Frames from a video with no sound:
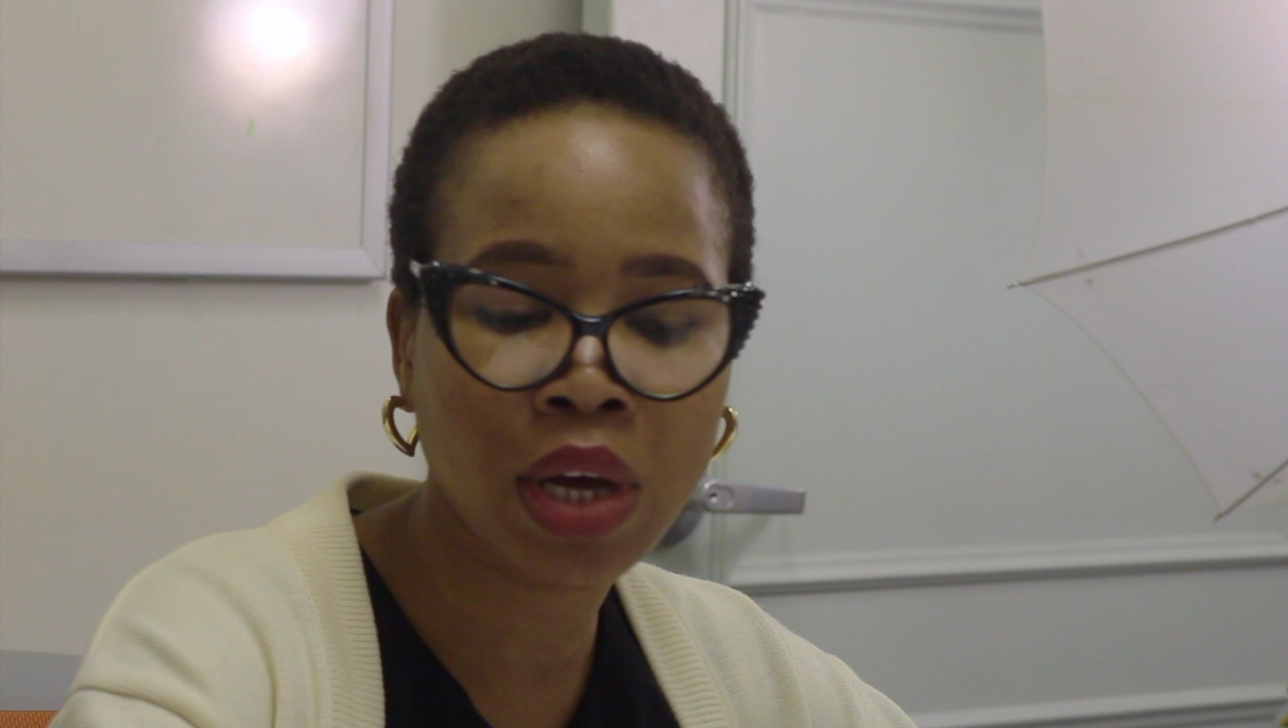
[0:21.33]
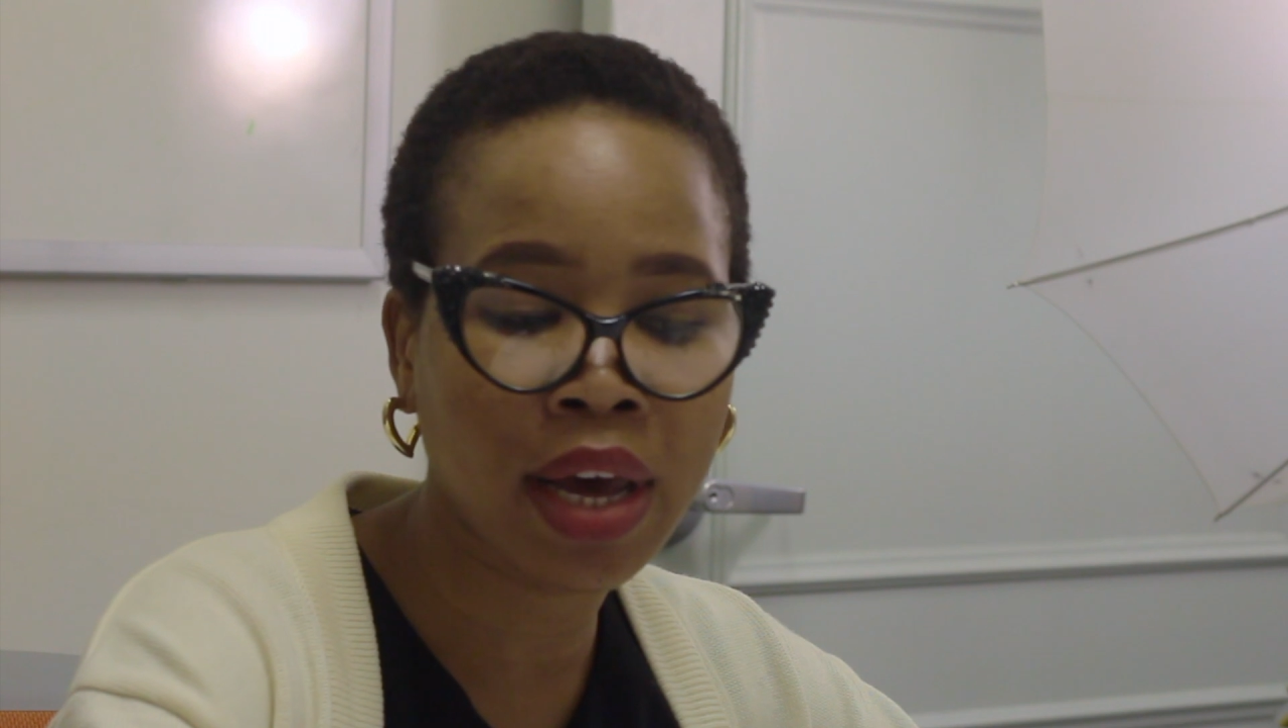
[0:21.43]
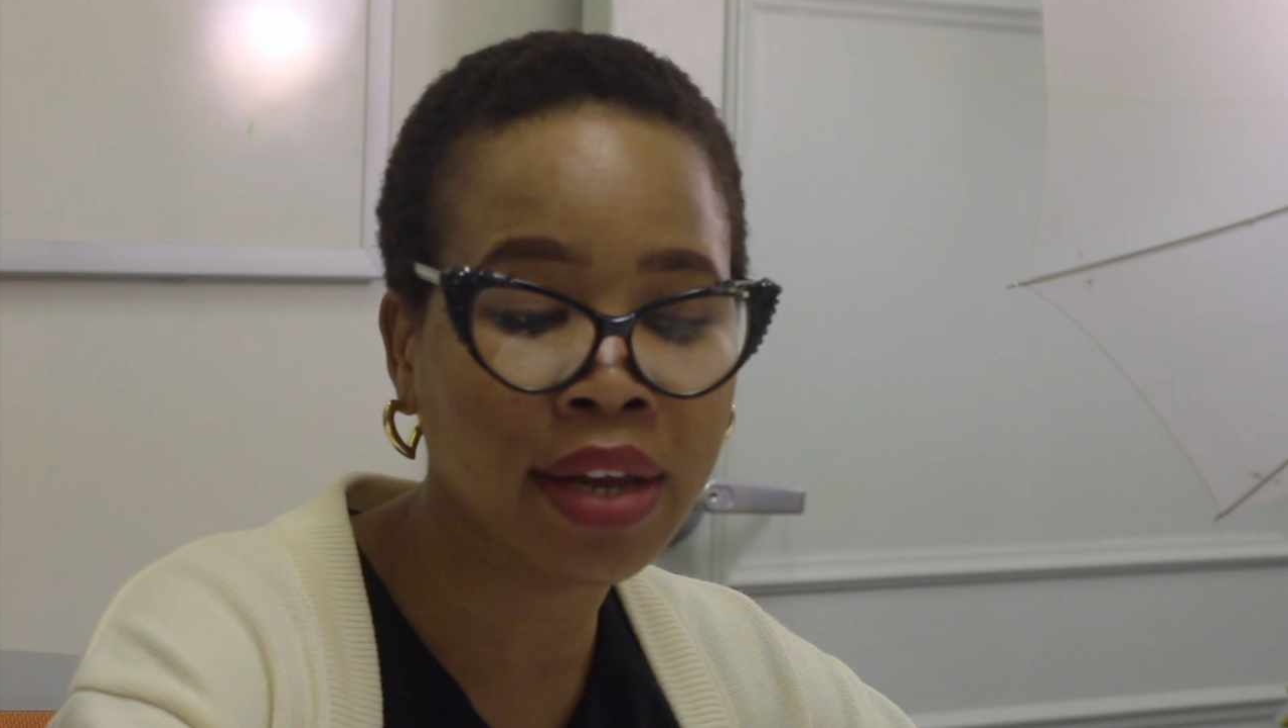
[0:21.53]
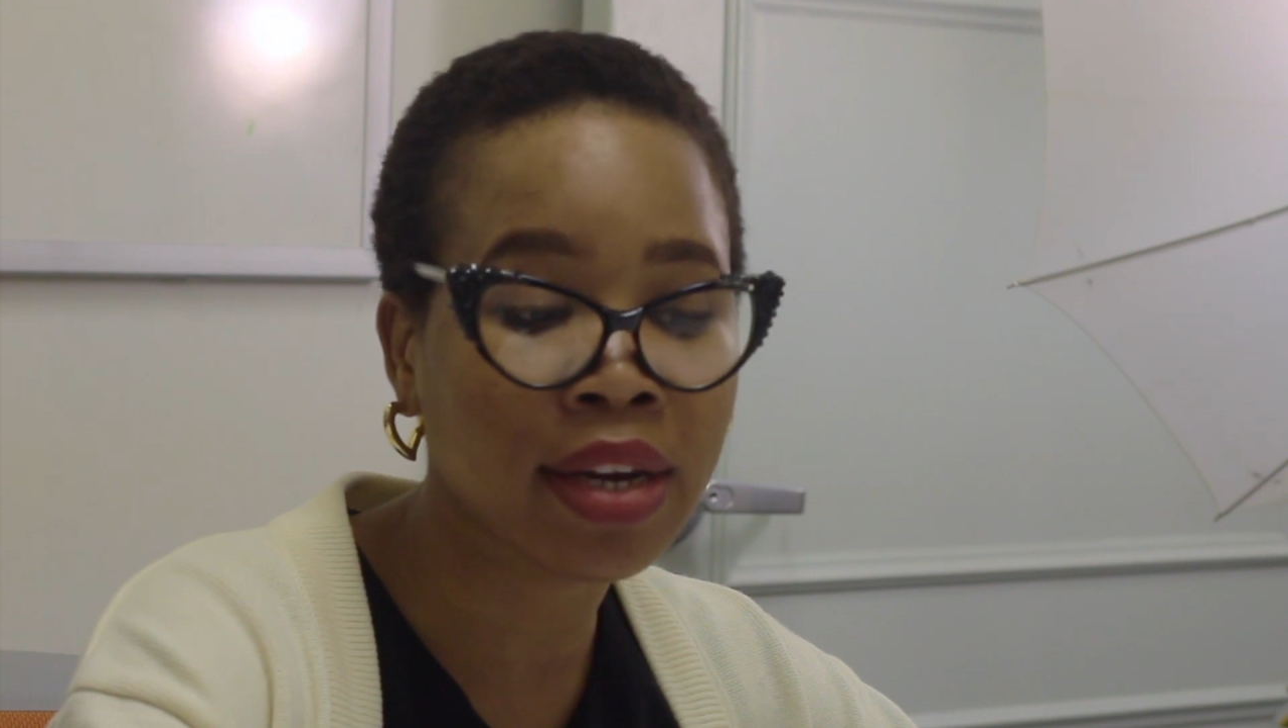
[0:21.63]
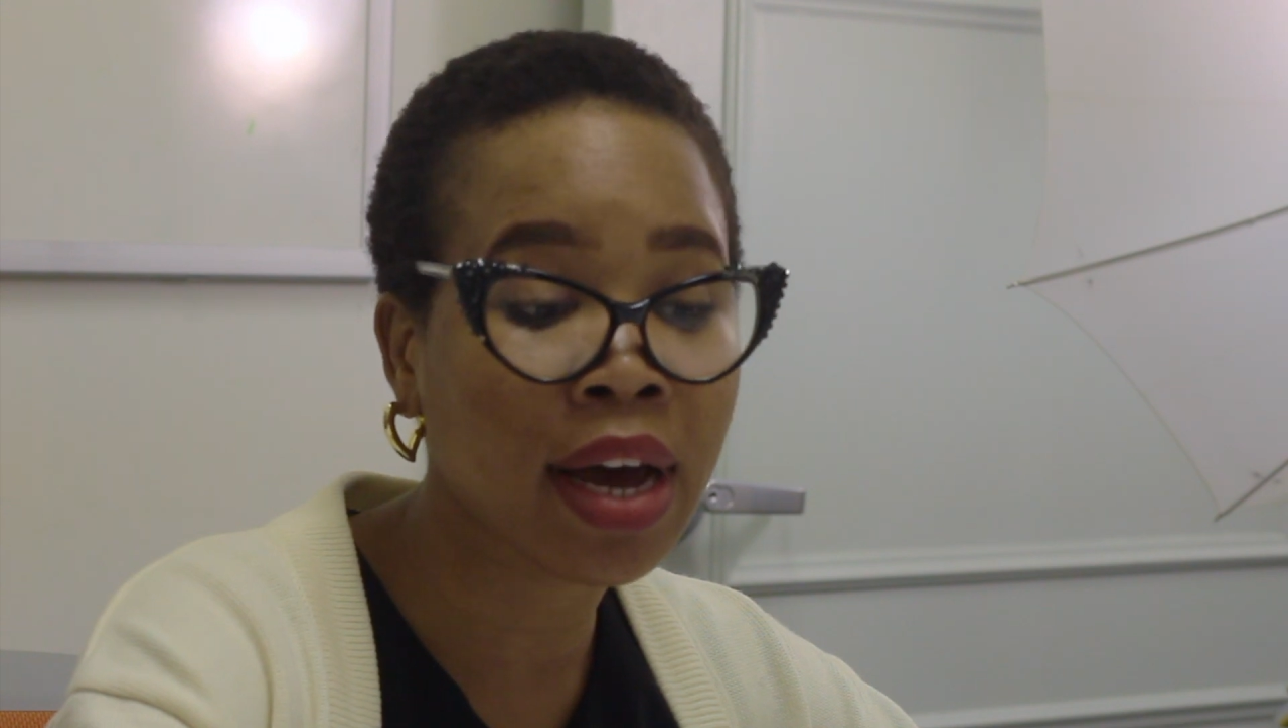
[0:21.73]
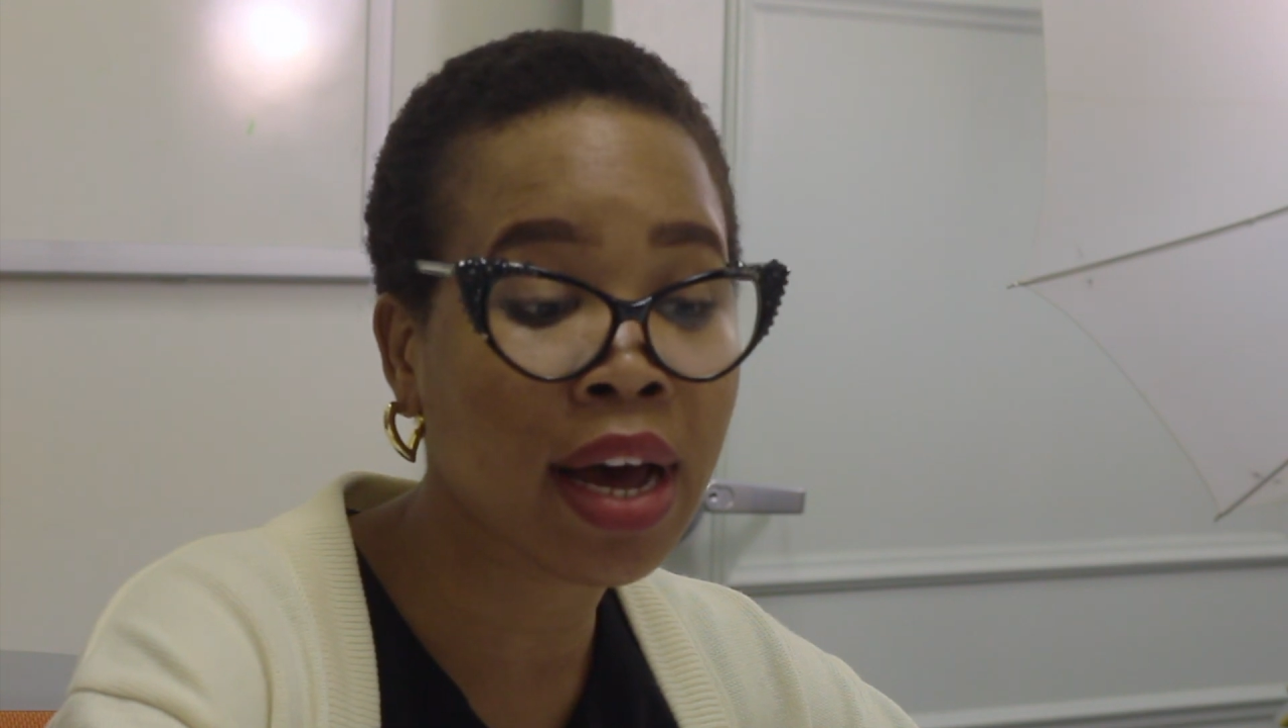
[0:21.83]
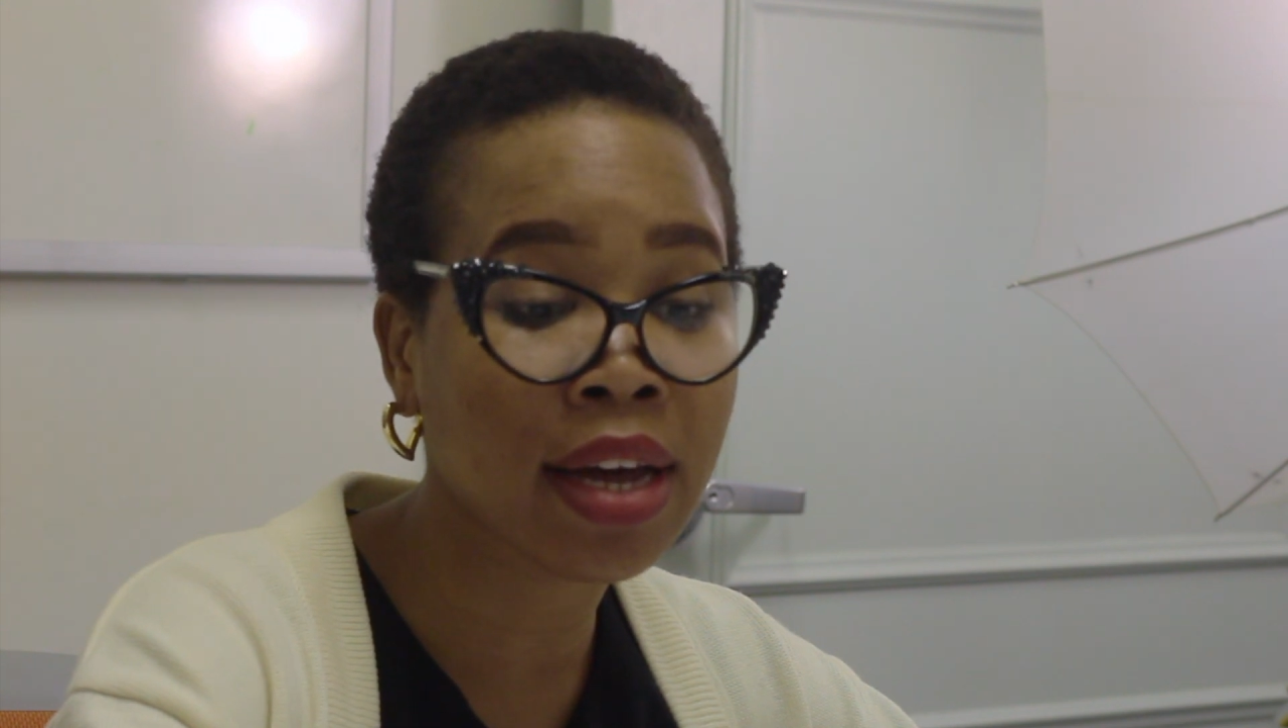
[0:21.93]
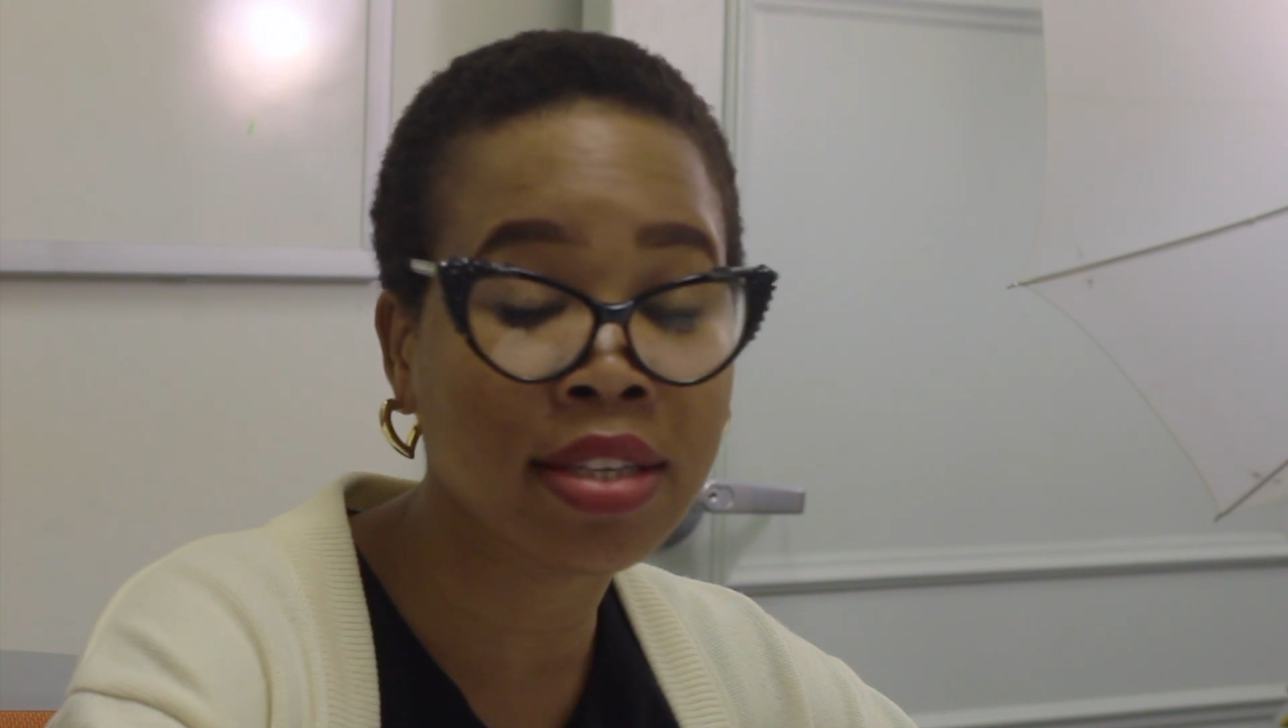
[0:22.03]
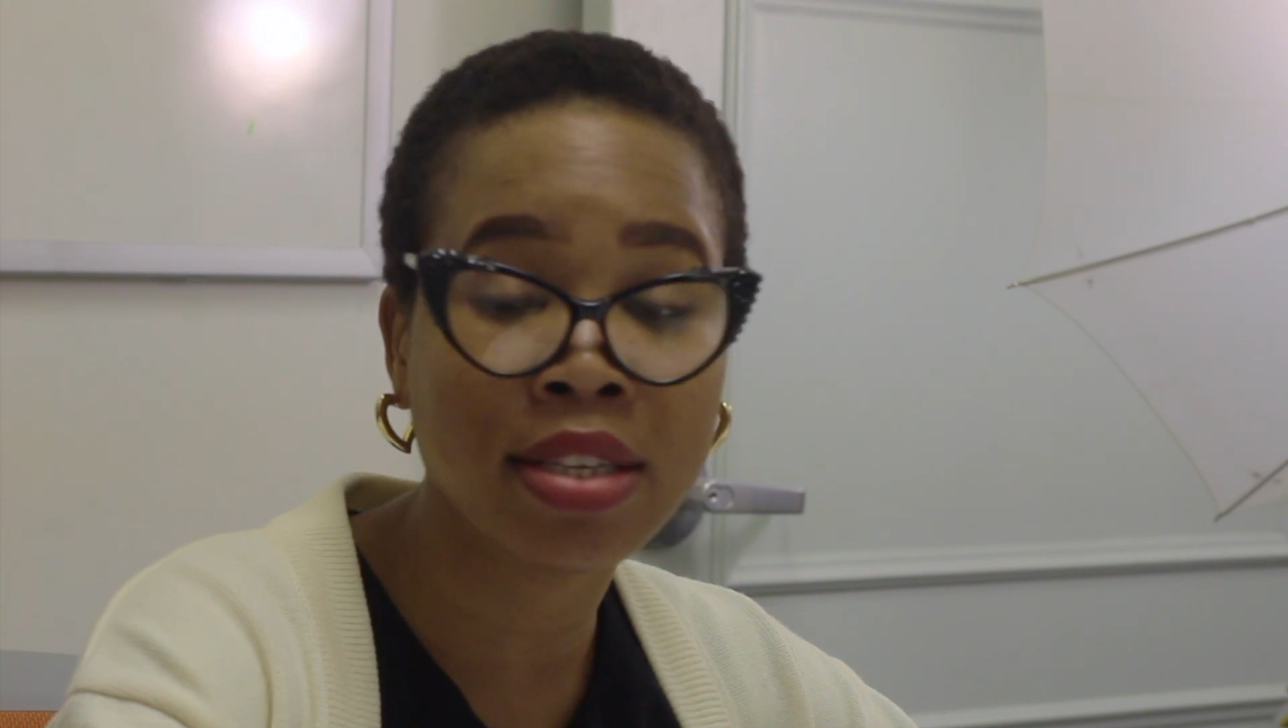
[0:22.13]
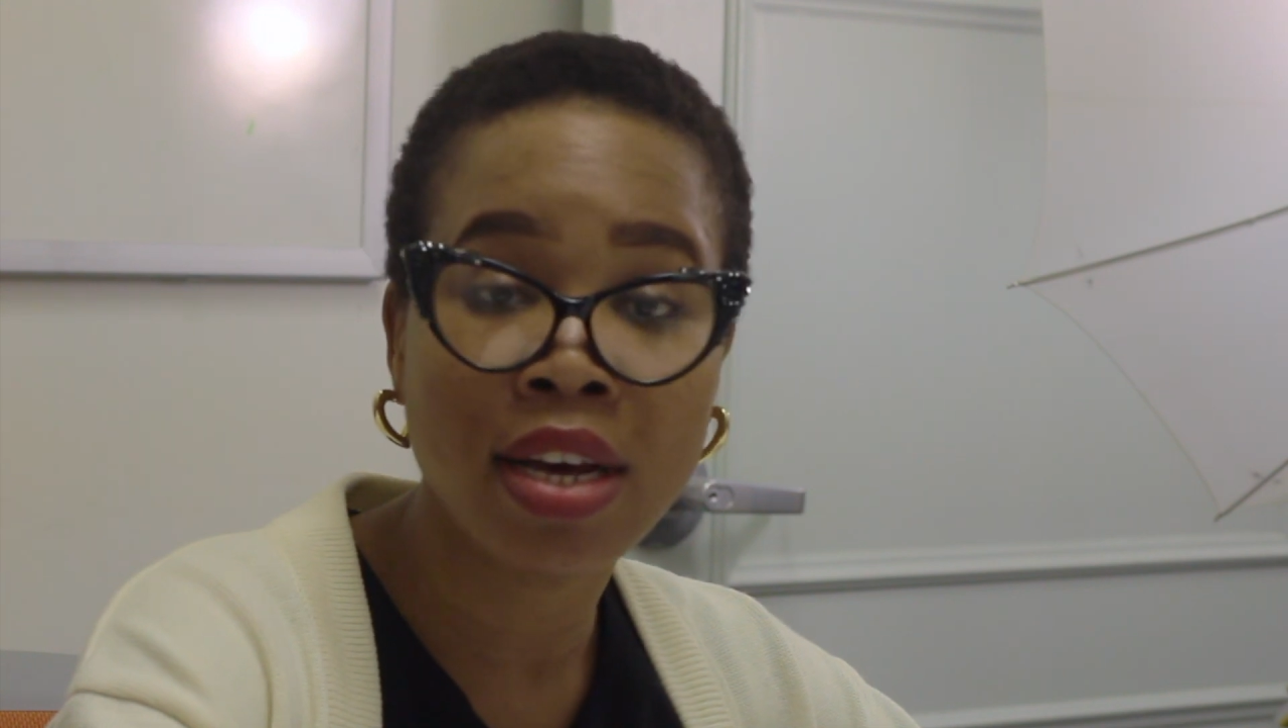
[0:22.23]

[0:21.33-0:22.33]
and has